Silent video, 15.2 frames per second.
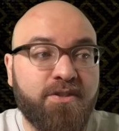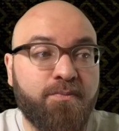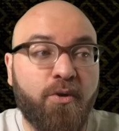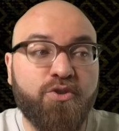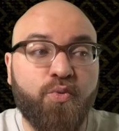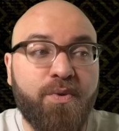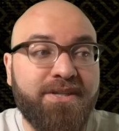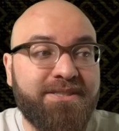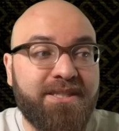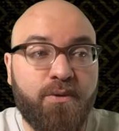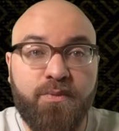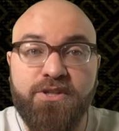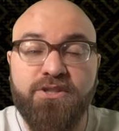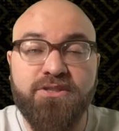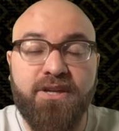Most recently,
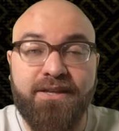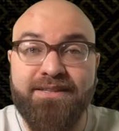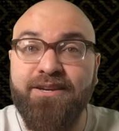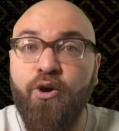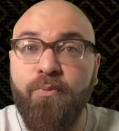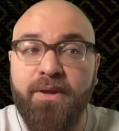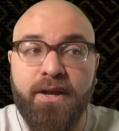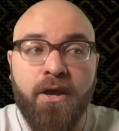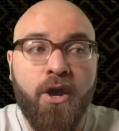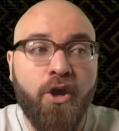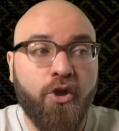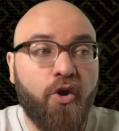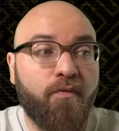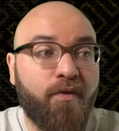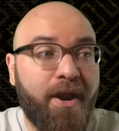we just saw Tillman
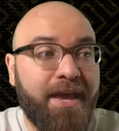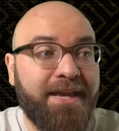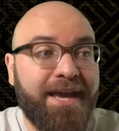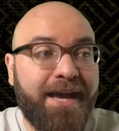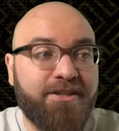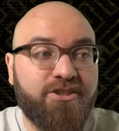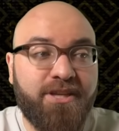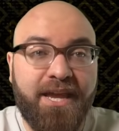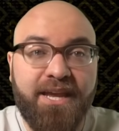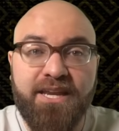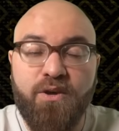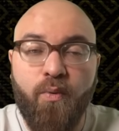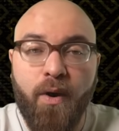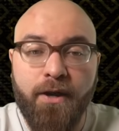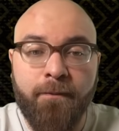go for 8 catches,
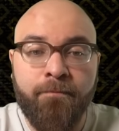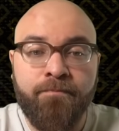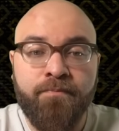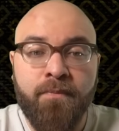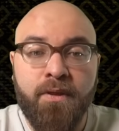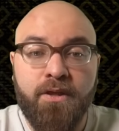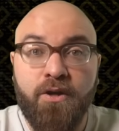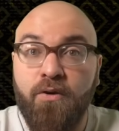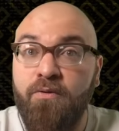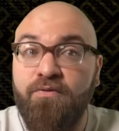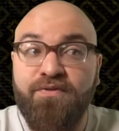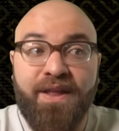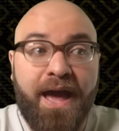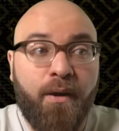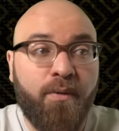81. You know,
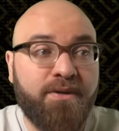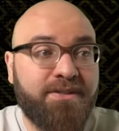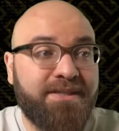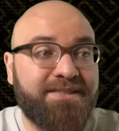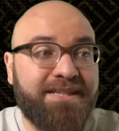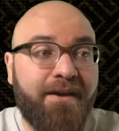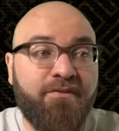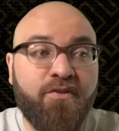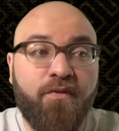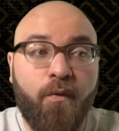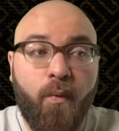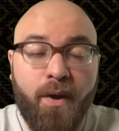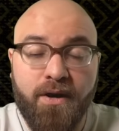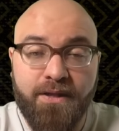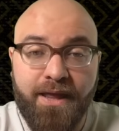Flowers, 7 for
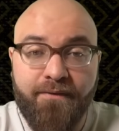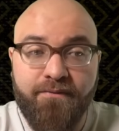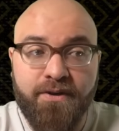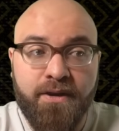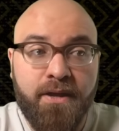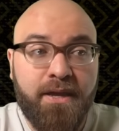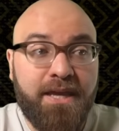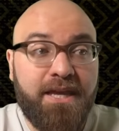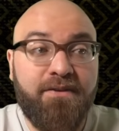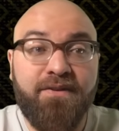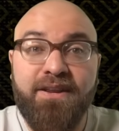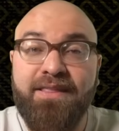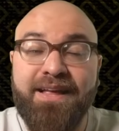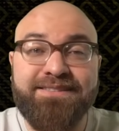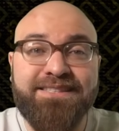111.
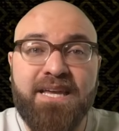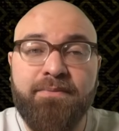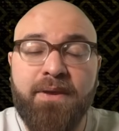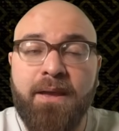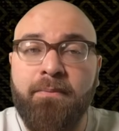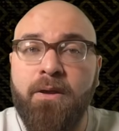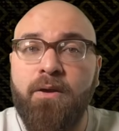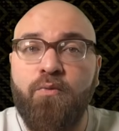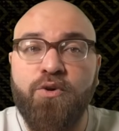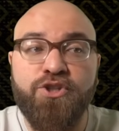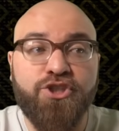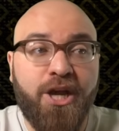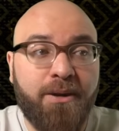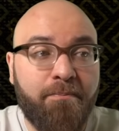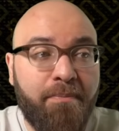Even in that same game,
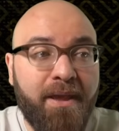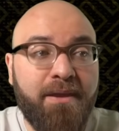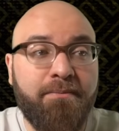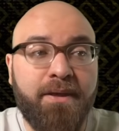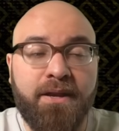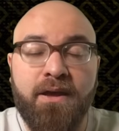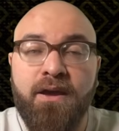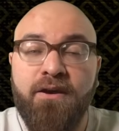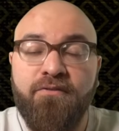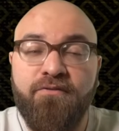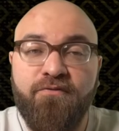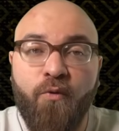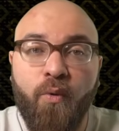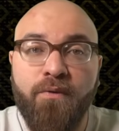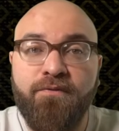Rashad Bateman,
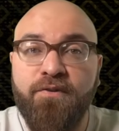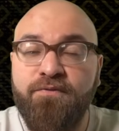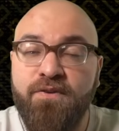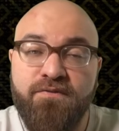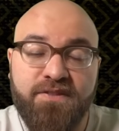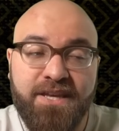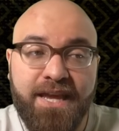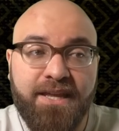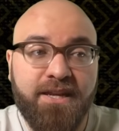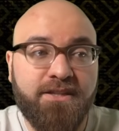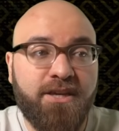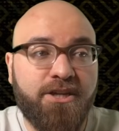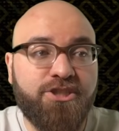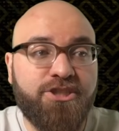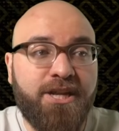4 for 58 and a
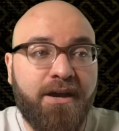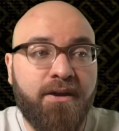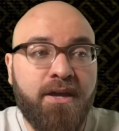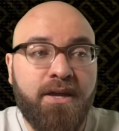touchdown.